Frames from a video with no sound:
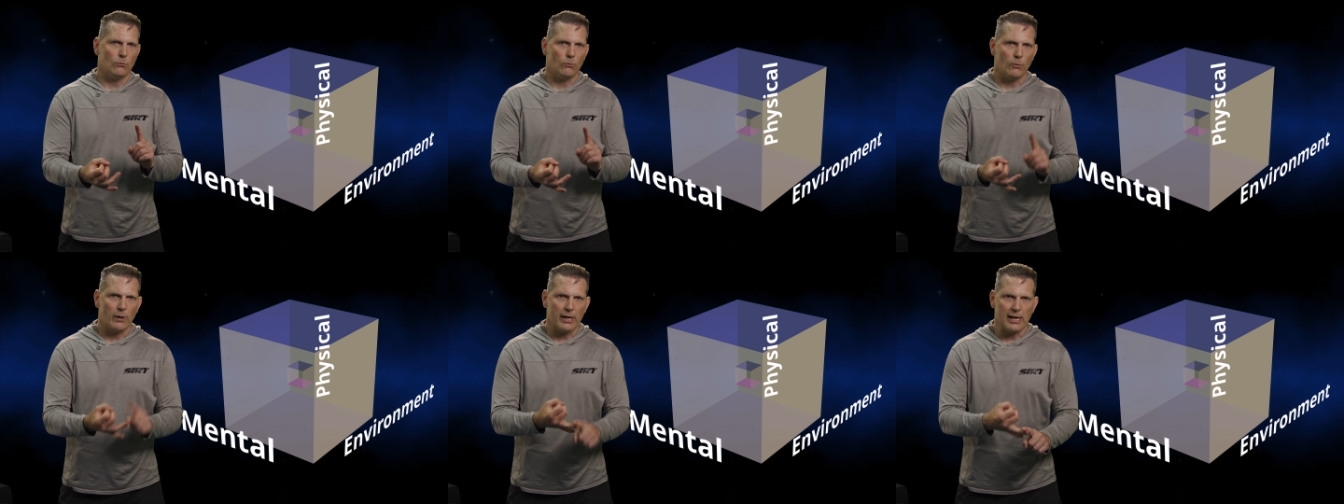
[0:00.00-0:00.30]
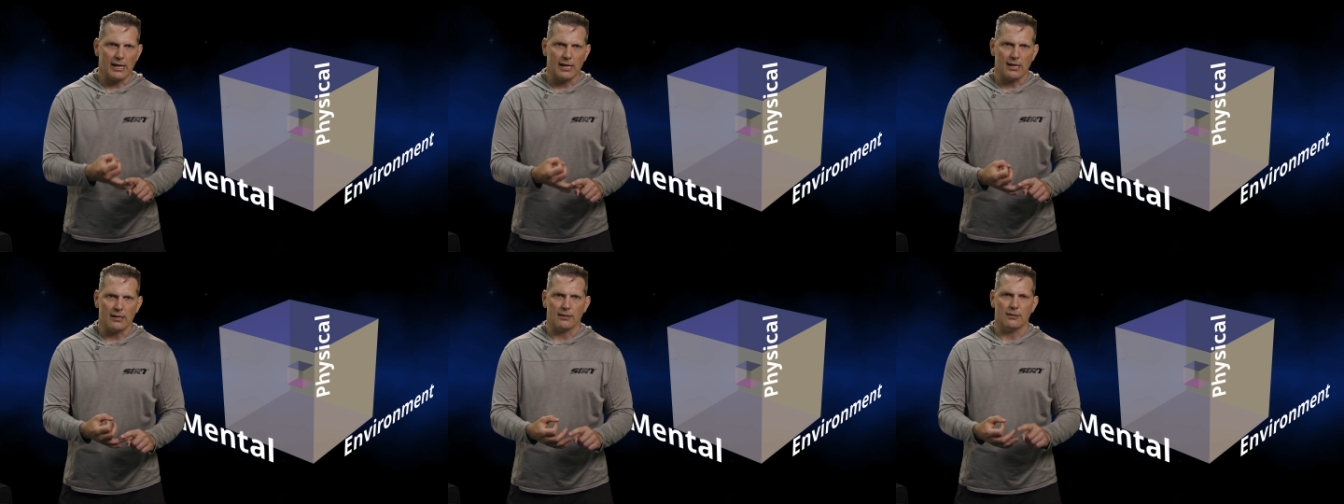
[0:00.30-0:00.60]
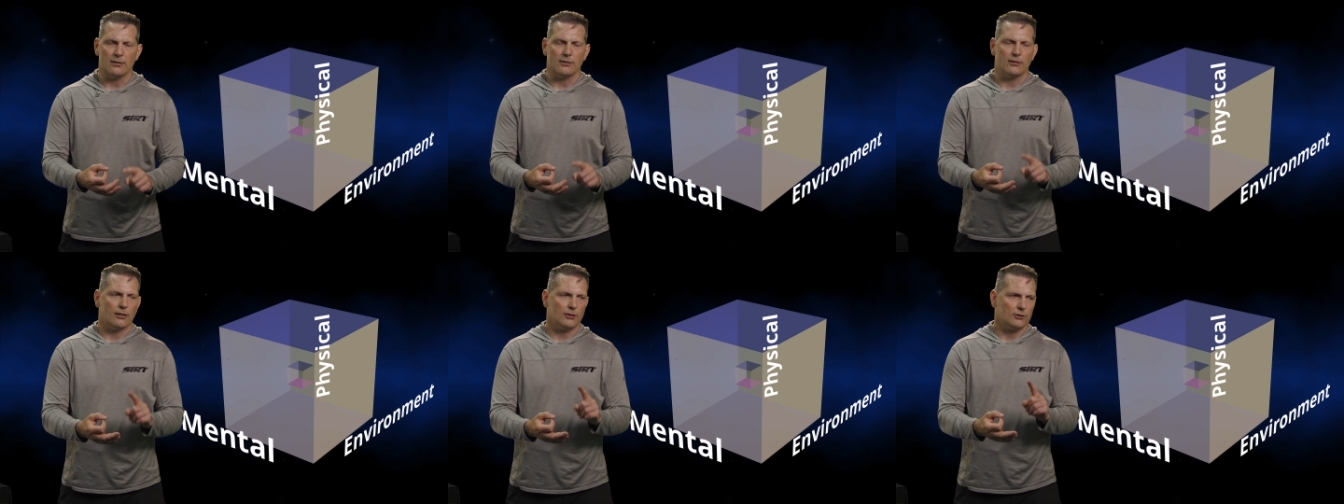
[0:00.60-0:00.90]
weight
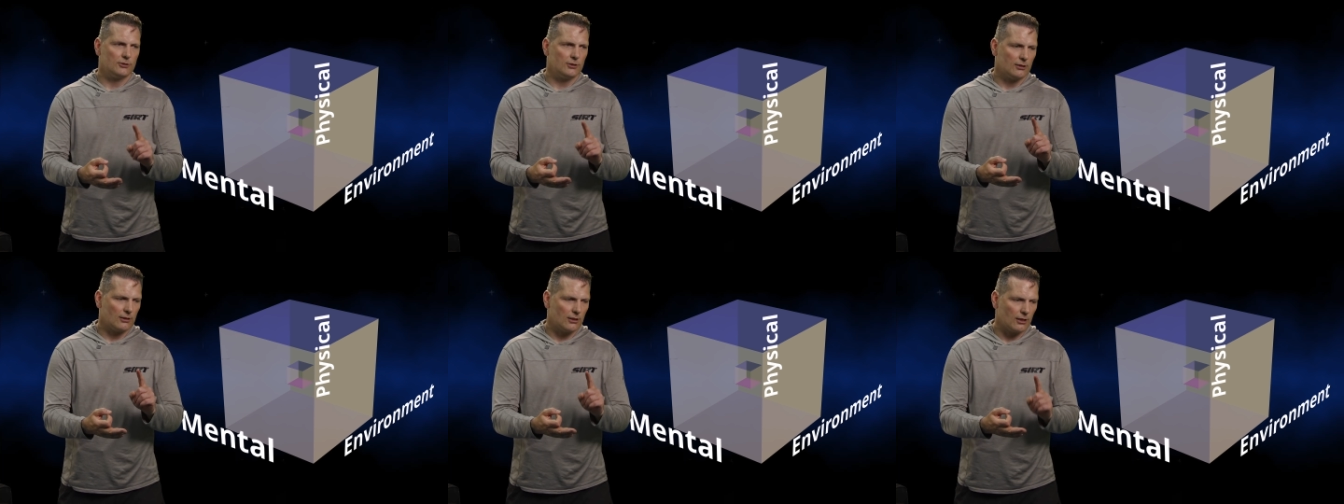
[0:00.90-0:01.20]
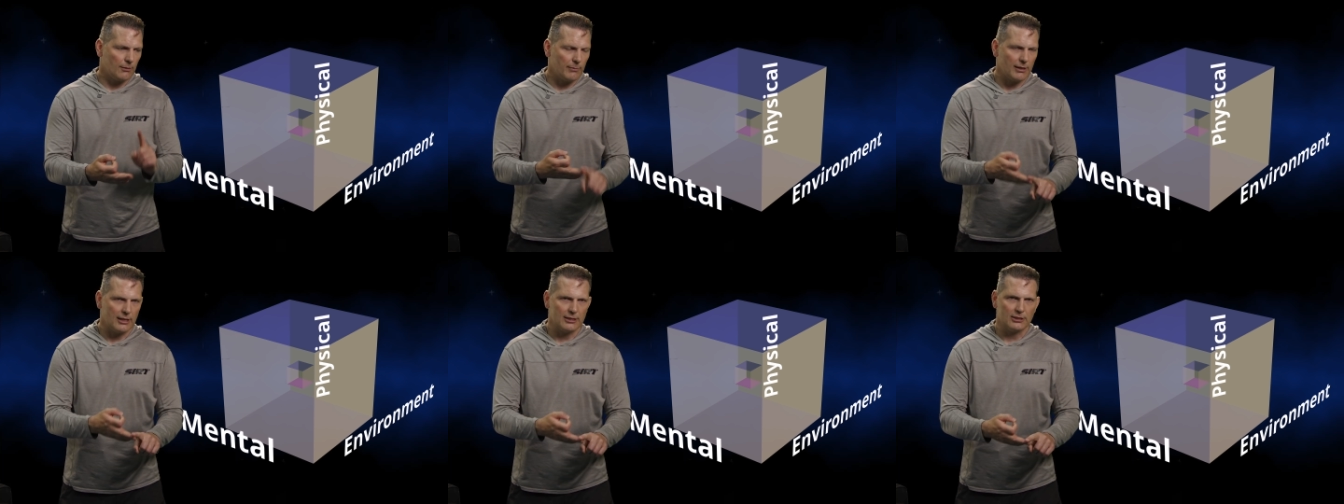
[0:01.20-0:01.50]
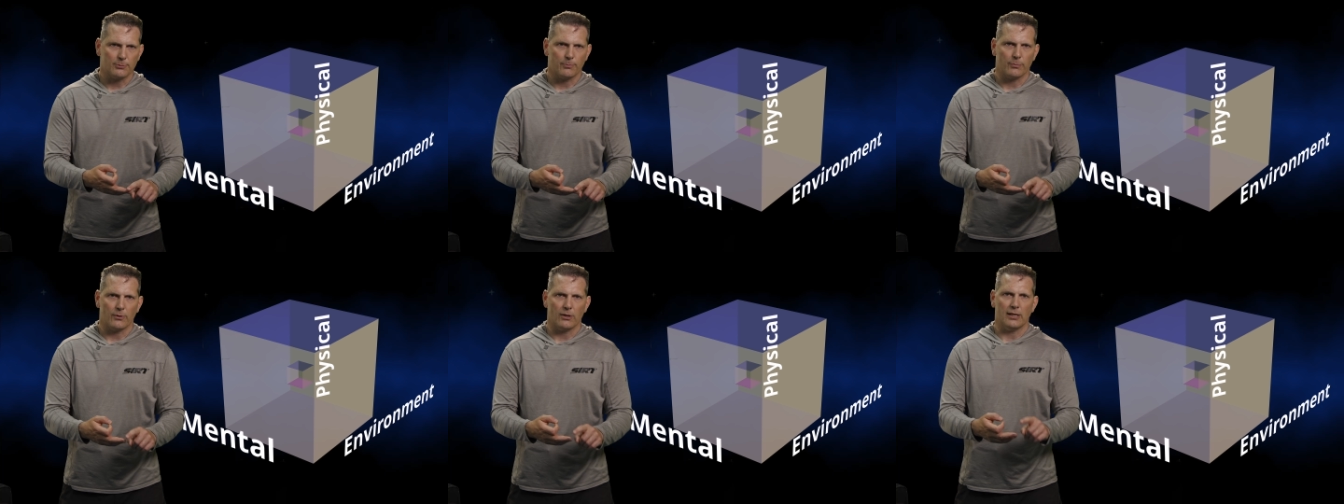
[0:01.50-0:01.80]
and tungsten carbide
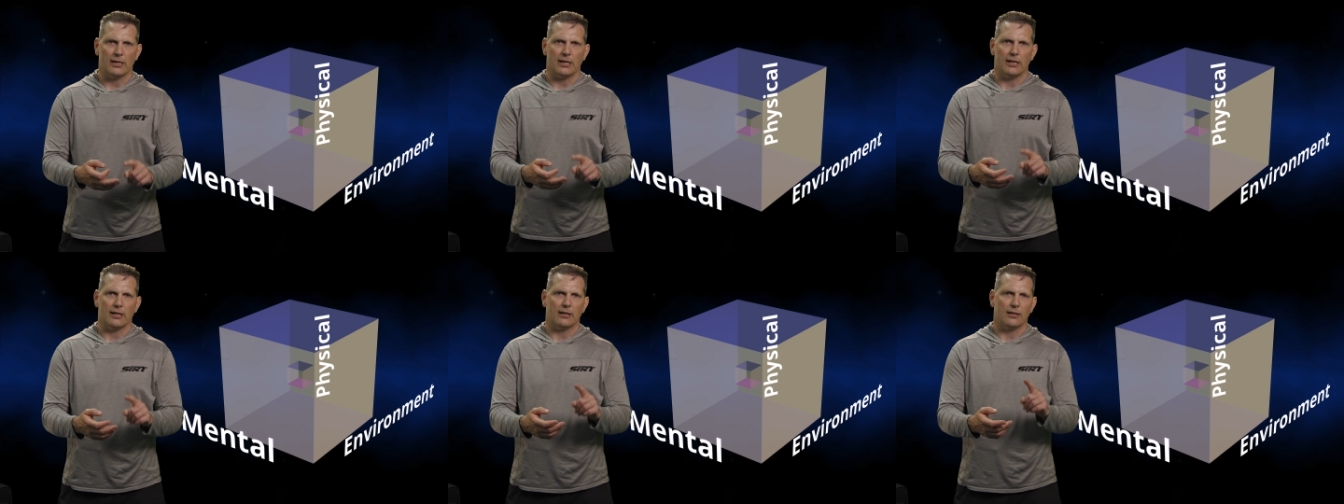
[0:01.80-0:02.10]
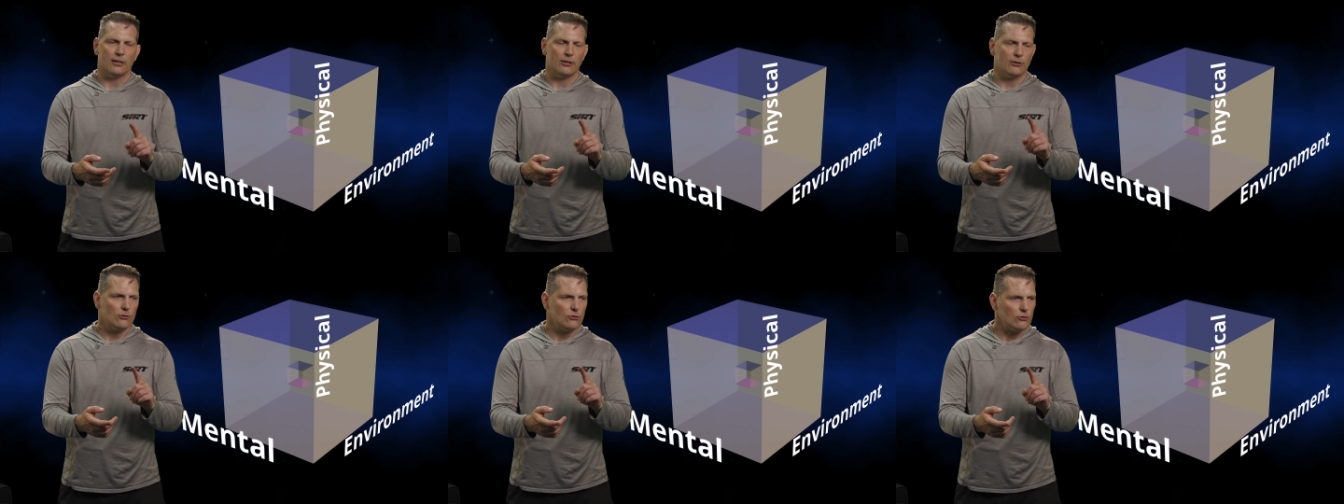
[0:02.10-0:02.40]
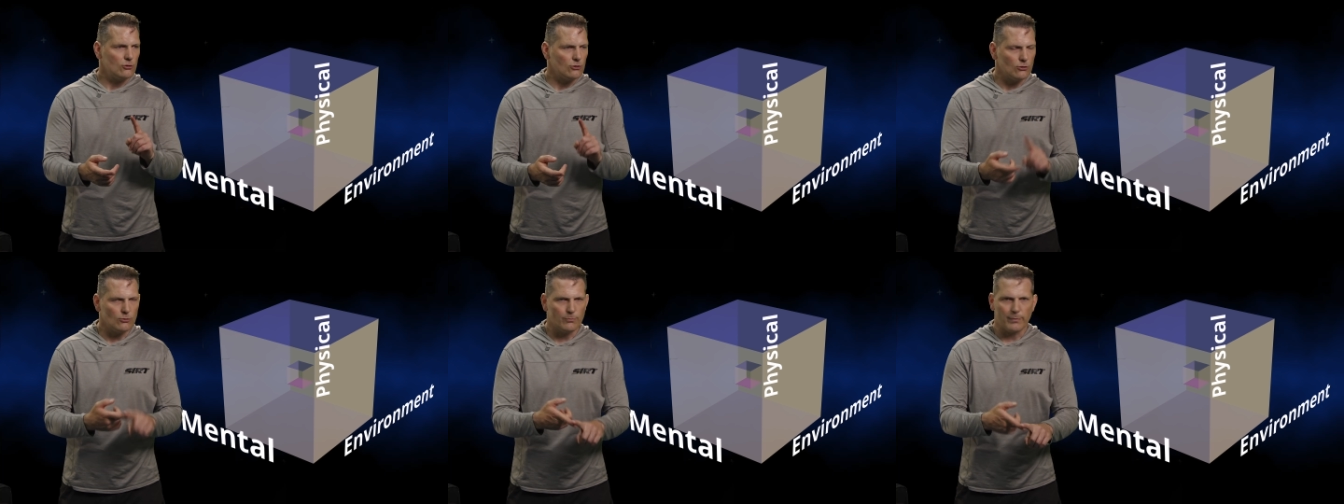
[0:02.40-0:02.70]
spring and a
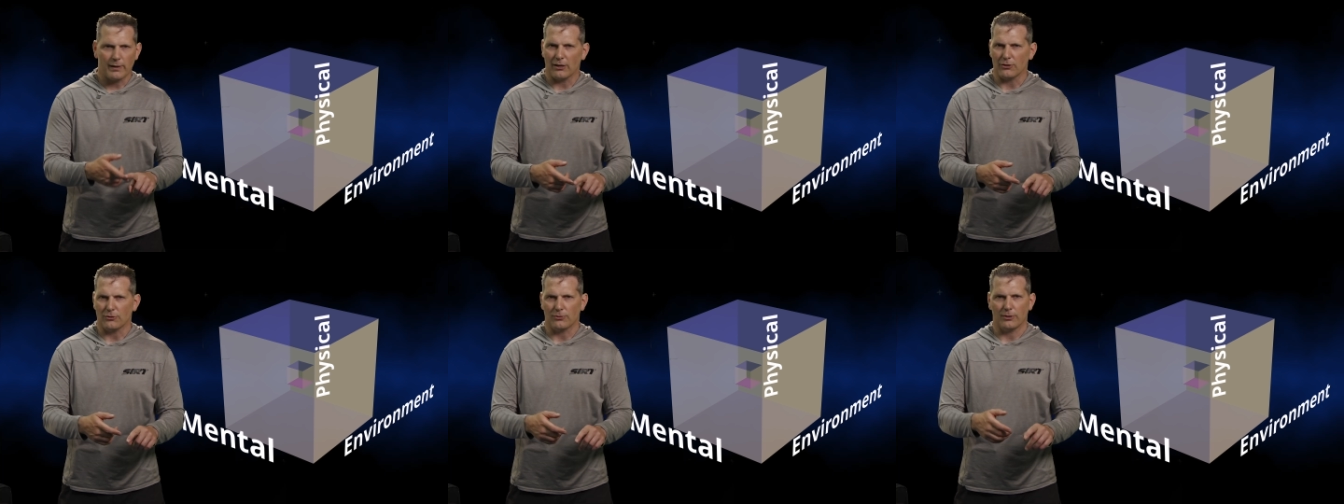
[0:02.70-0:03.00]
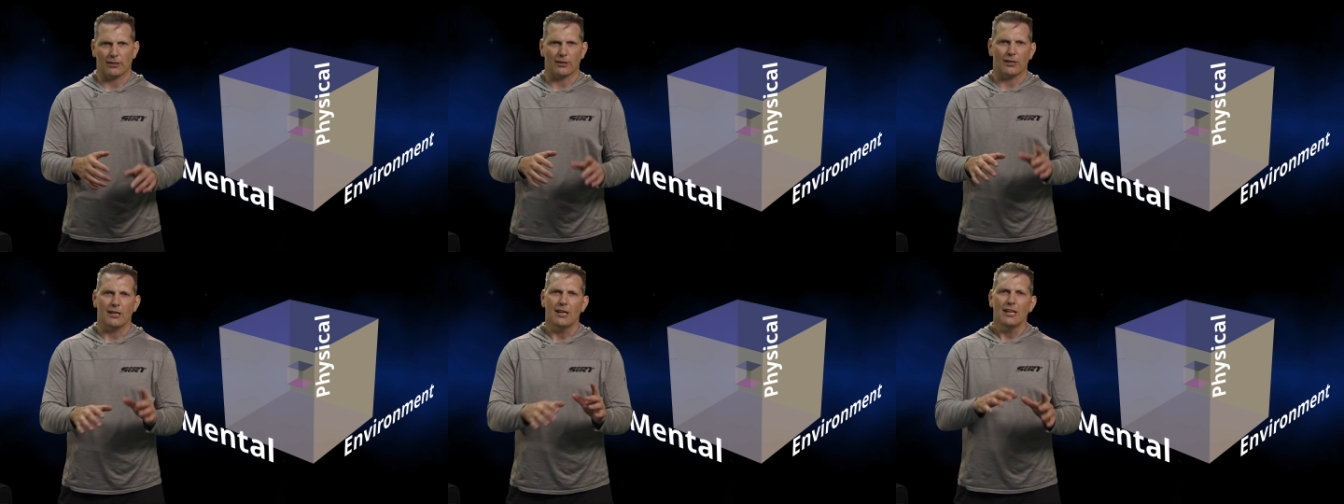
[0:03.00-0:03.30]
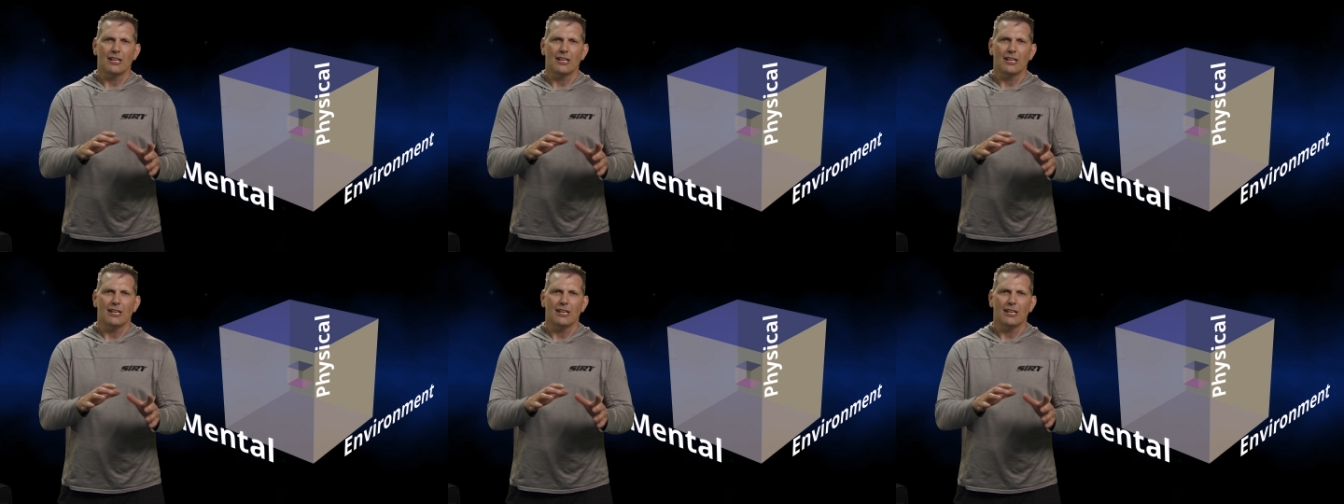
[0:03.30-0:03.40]
two pound trigger,